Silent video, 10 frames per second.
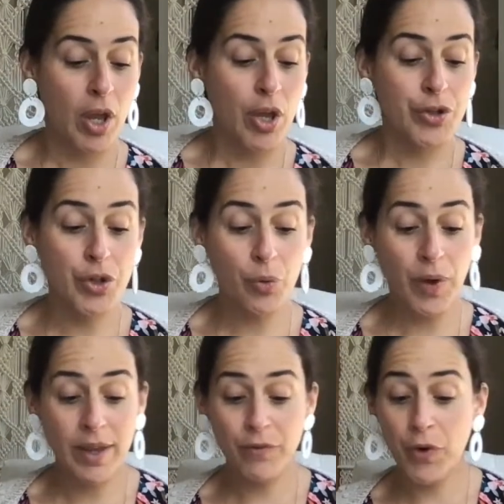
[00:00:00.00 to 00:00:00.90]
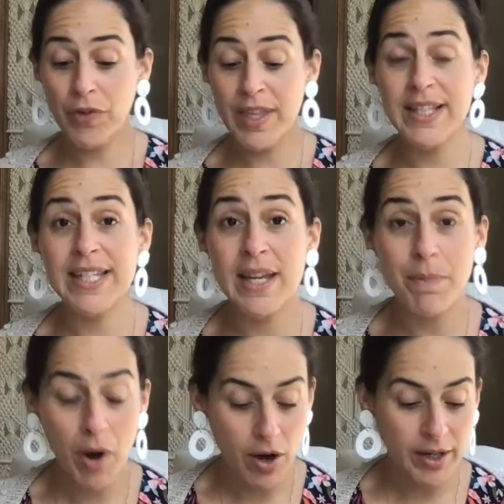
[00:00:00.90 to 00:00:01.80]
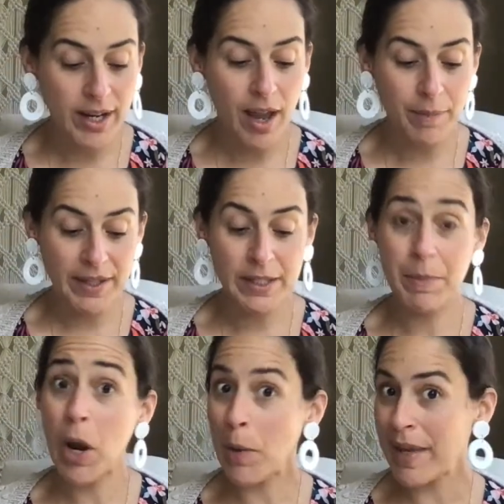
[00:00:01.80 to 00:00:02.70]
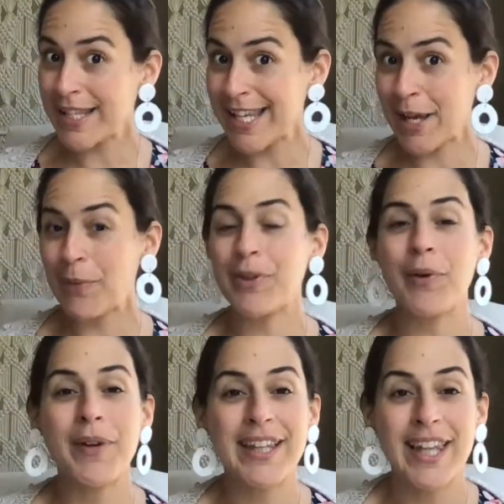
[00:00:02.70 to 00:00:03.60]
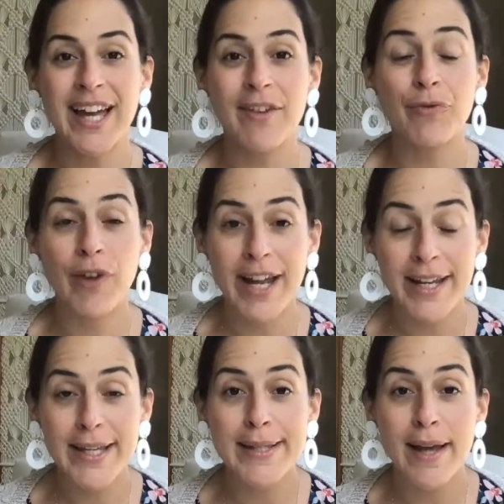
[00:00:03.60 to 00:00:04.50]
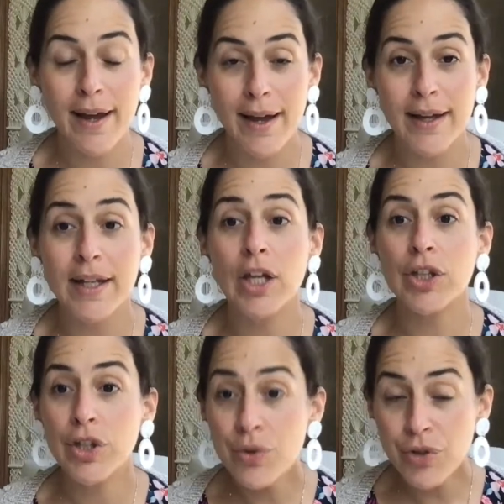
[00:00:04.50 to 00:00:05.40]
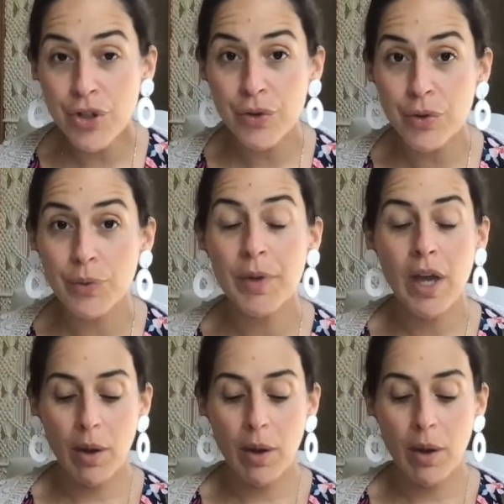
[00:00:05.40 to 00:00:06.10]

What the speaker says: So for the tea party, I'm experimenting with going live Fridays on YouTube,